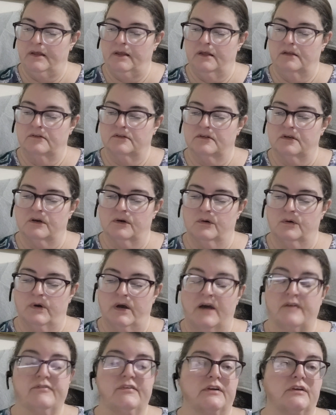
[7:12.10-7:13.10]
So
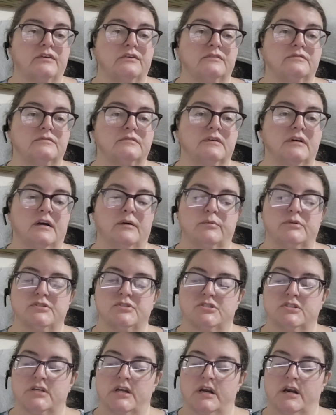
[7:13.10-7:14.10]
I figured I would
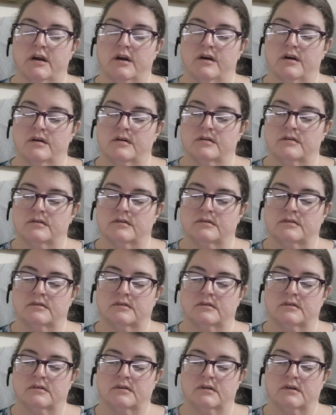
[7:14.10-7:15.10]
share
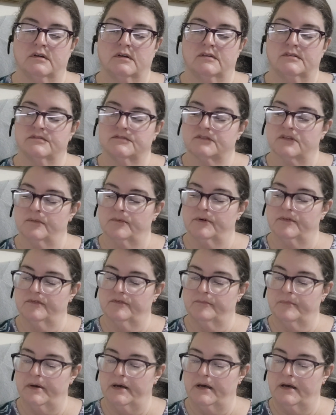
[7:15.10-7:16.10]
some of
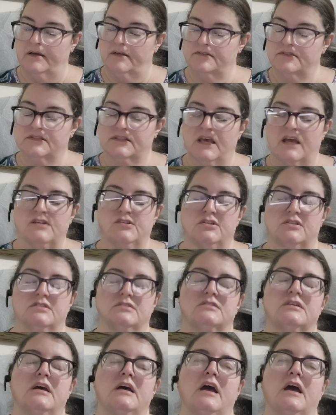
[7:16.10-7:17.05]
my sketches.